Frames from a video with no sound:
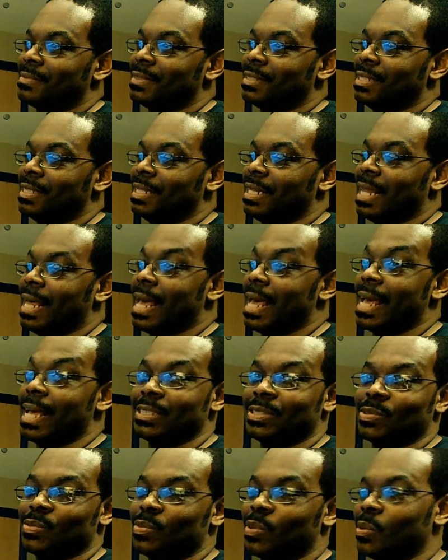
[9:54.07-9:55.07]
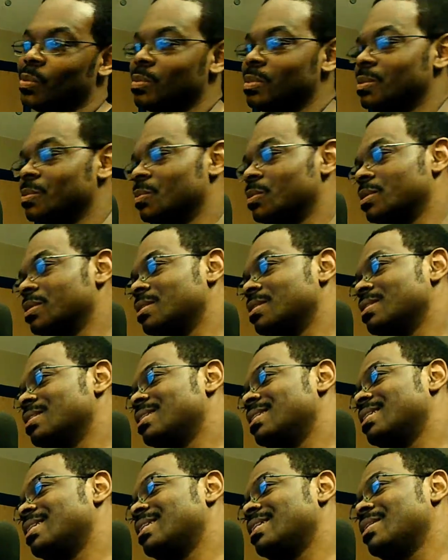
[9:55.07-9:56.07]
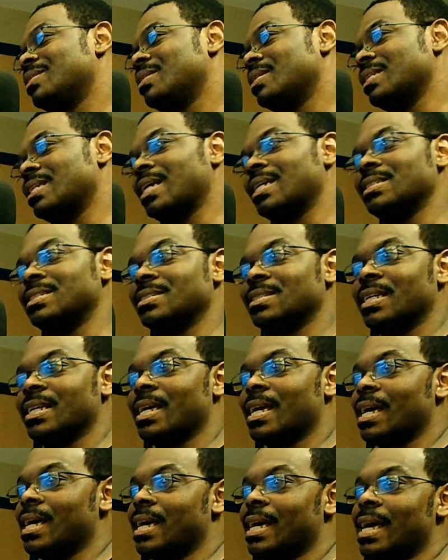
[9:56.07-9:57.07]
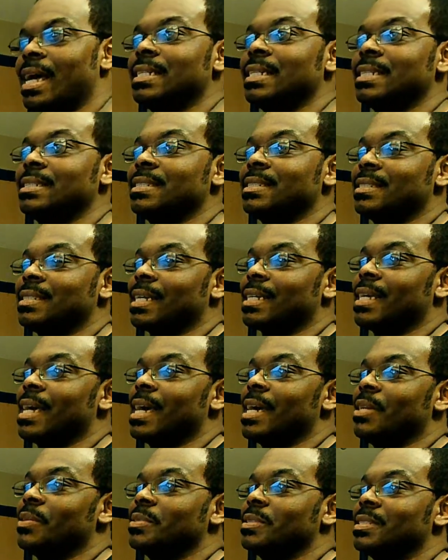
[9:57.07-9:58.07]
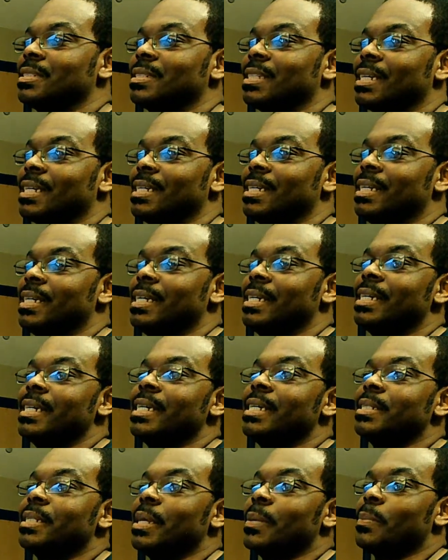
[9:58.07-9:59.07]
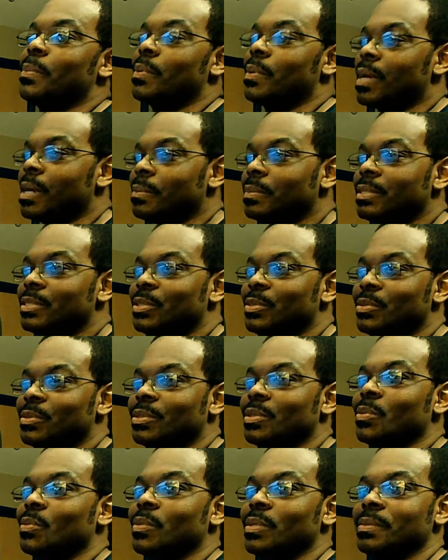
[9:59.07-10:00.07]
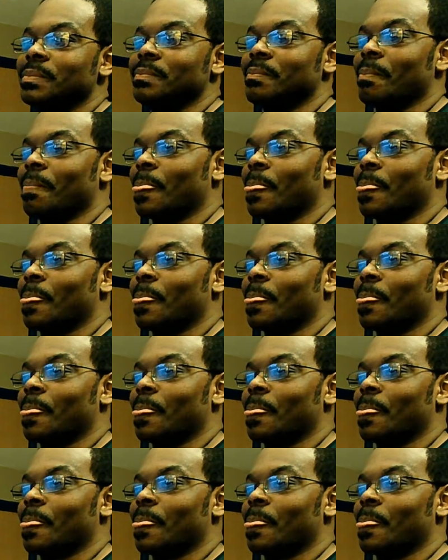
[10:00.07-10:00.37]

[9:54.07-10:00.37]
the last Ronin was. Because I kind of was just like, they probably do someone